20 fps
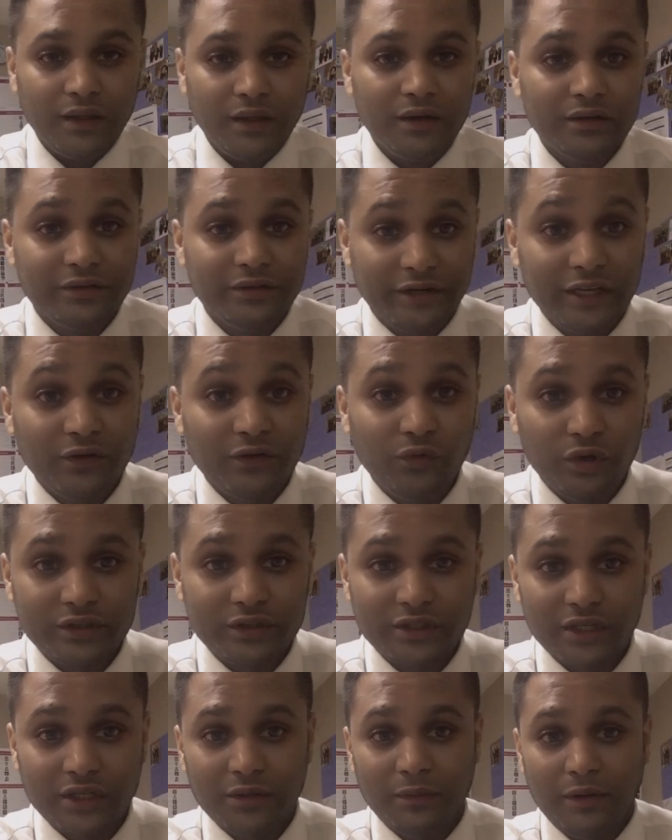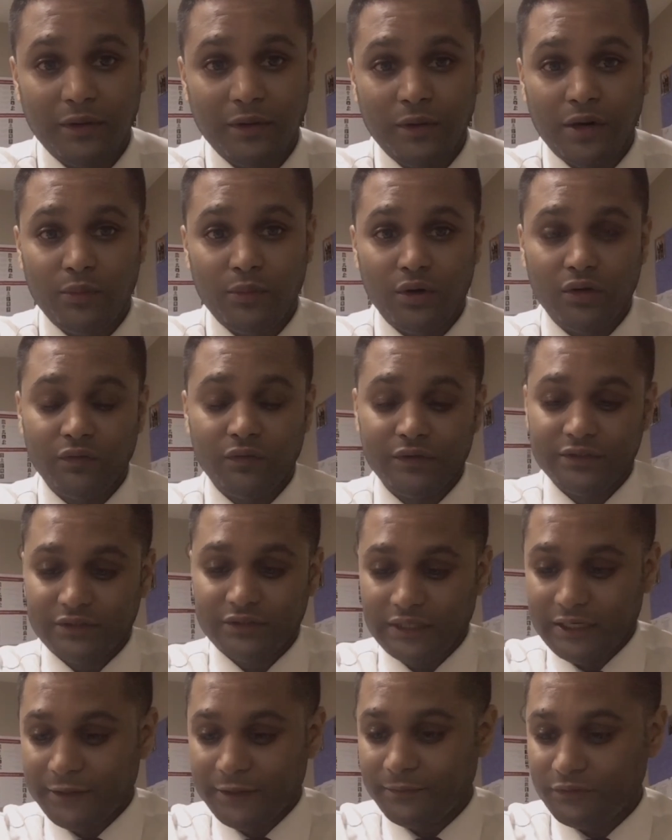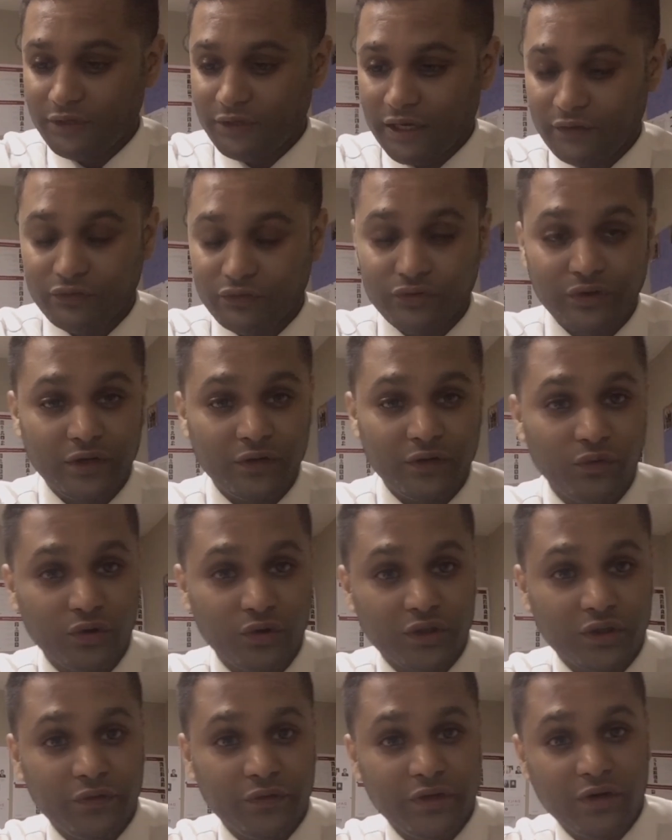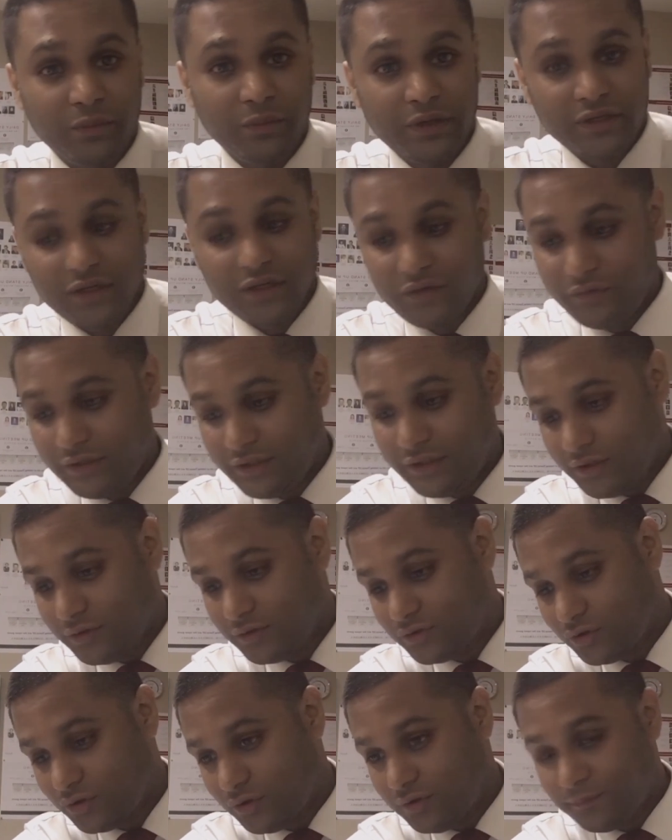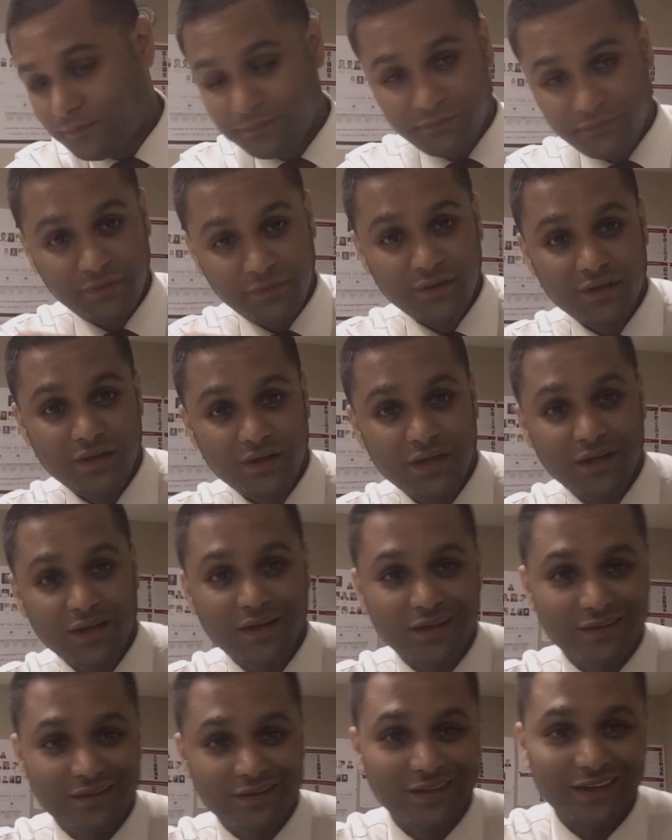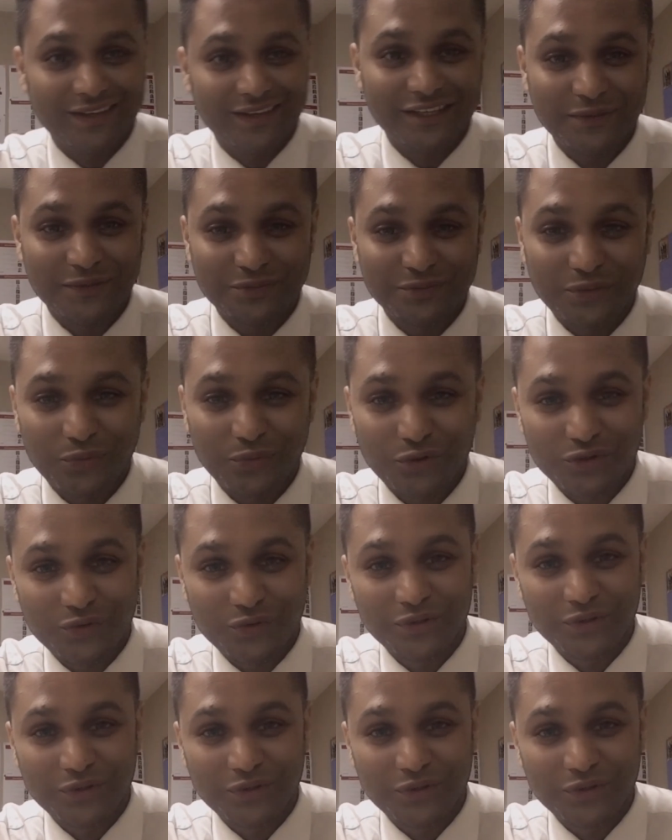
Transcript: Drink water. My mom always say you have to drink water when you're making a video, so keep some water with